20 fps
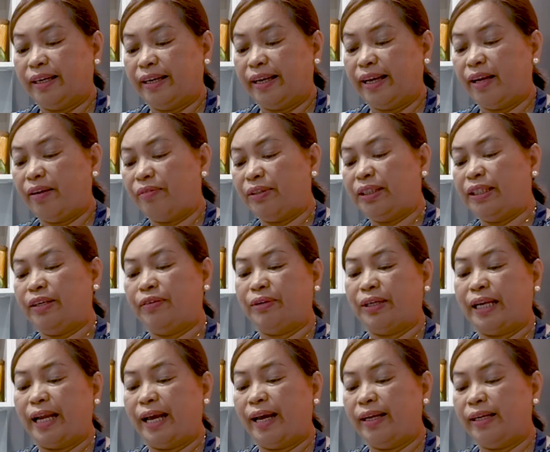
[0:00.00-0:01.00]
I haven't
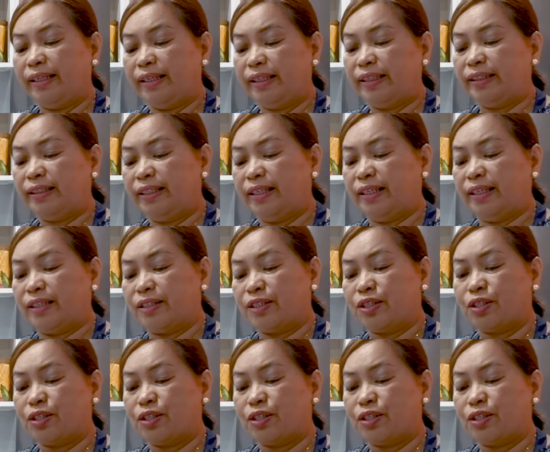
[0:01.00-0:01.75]
even added it yet.